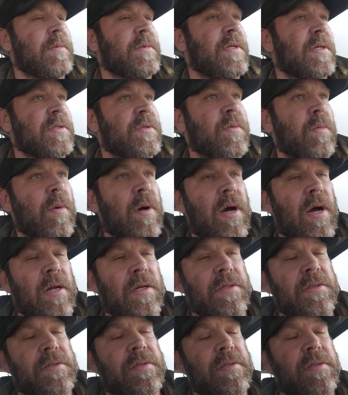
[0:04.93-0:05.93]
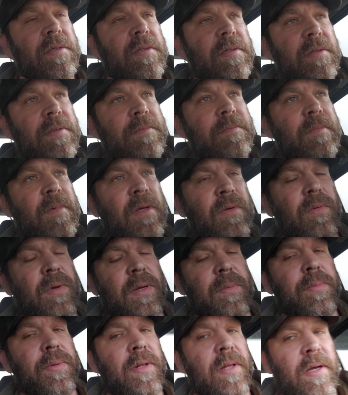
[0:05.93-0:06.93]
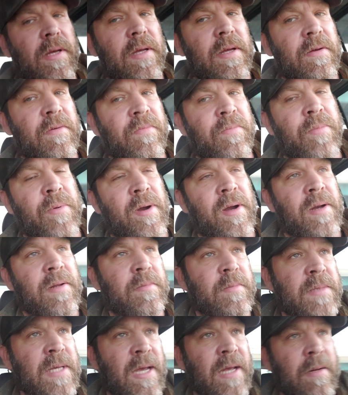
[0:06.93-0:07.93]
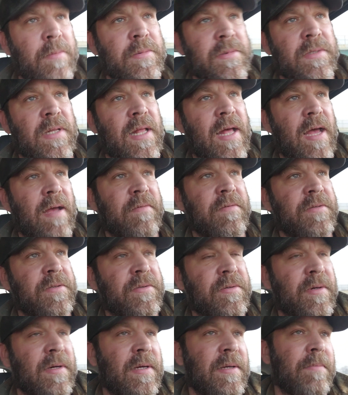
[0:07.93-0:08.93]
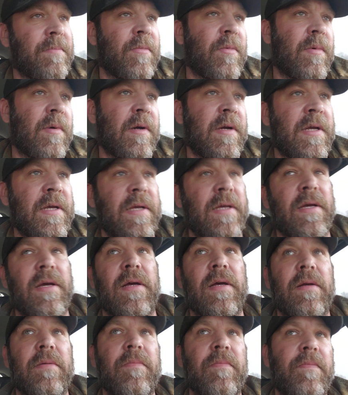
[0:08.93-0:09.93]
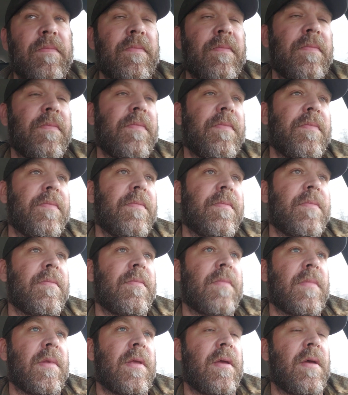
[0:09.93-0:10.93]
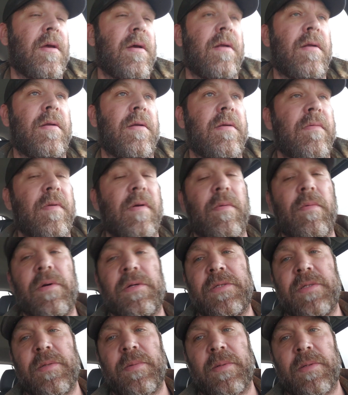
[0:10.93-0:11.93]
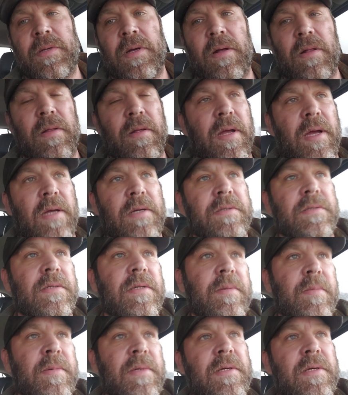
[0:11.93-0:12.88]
Just watched a replay of Brandon Tatum's live stream where he, I don't even know what you would call it actually,